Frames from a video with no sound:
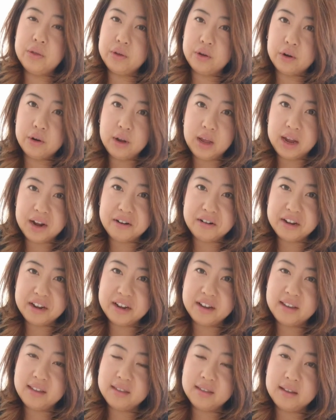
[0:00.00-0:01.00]
third
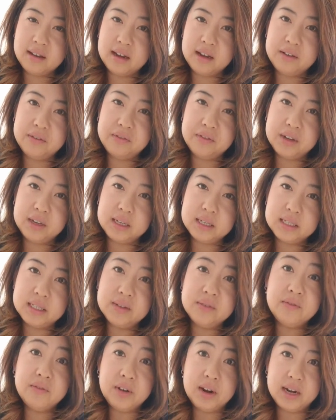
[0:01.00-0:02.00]
area in life
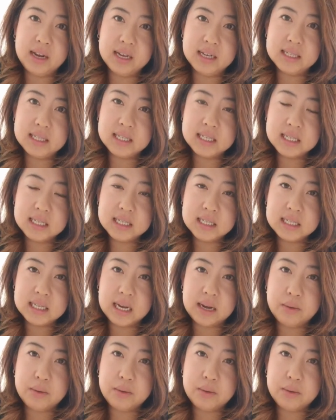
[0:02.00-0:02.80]
is finances.